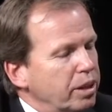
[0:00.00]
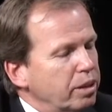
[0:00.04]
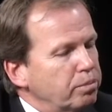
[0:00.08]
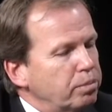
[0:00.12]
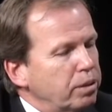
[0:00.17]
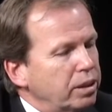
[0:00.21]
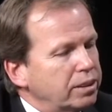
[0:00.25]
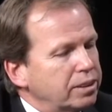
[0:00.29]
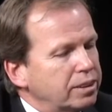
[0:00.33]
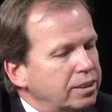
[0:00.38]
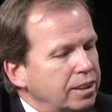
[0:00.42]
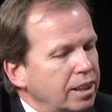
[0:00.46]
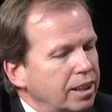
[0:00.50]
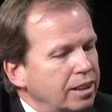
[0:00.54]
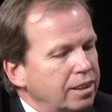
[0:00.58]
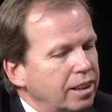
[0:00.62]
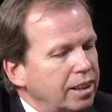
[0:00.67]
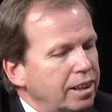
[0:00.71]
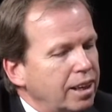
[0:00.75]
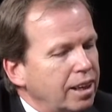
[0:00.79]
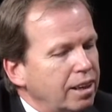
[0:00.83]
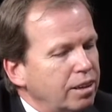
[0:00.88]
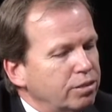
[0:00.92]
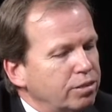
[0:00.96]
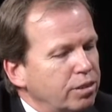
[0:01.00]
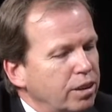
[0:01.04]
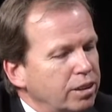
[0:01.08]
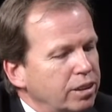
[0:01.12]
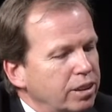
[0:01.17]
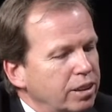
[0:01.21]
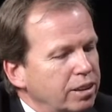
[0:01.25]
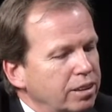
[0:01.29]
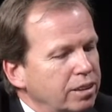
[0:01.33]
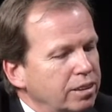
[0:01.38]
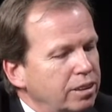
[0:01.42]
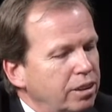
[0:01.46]
But they have
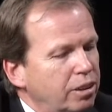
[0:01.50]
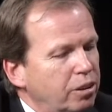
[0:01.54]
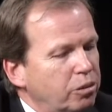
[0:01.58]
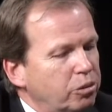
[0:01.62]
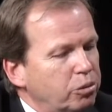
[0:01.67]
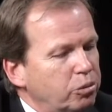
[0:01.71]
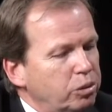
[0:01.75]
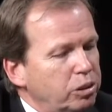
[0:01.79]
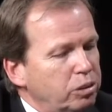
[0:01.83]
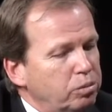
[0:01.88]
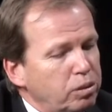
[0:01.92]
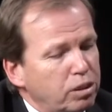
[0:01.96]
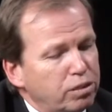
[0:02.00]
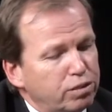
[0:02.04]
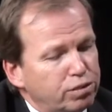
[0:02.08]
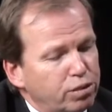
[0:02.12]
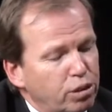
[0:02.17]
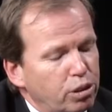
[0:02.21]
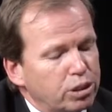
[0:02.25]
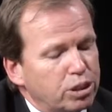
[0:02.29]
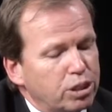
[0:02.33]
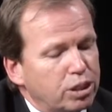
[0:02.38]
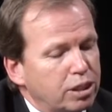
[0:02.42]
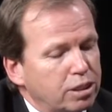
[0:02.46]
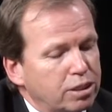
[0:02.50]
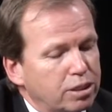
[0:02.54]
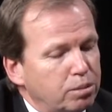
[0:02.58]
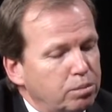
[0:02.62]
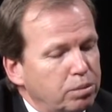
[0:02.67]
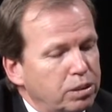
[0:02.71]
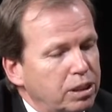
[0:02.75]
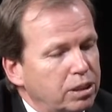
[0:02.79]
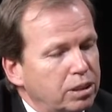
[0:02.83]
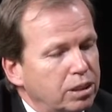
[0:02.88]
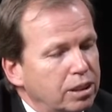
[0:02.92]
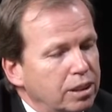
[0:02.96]
other, we've been fortunate to
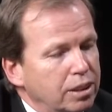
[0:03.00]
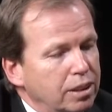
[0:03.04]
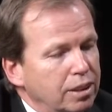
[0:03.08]
be